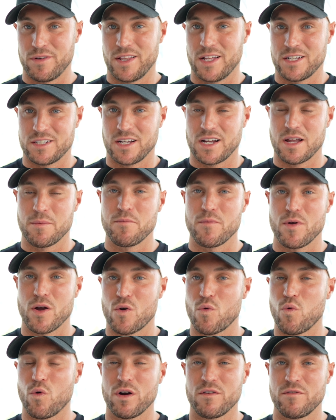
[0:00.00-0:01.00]
That's like a
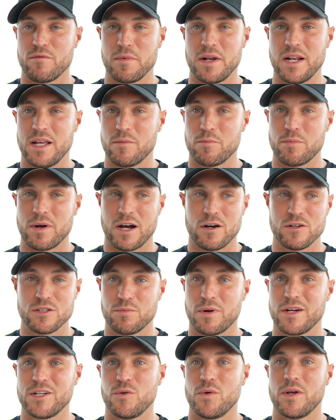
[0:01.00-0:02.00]
£250,000
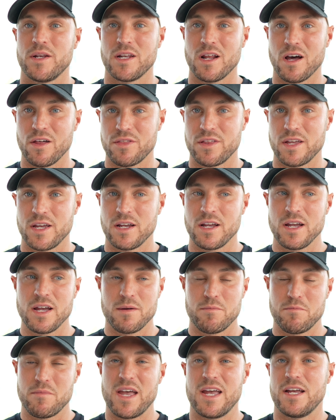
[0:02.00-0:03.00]
by doing nothing,
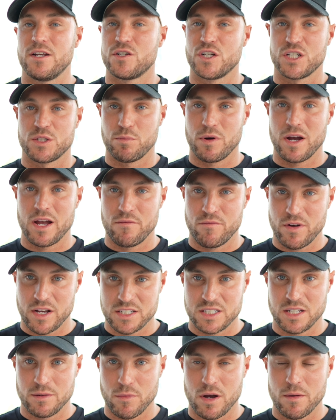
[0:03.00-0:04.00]
made just by
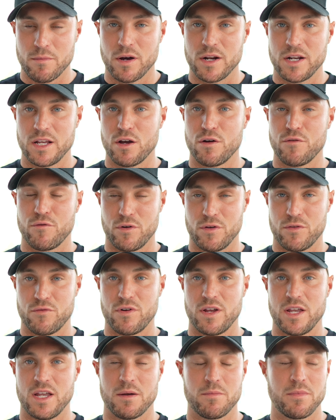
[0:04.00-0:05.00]
investing my money over a
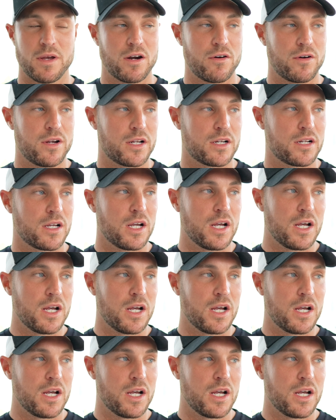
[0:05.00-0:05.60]
3-year period.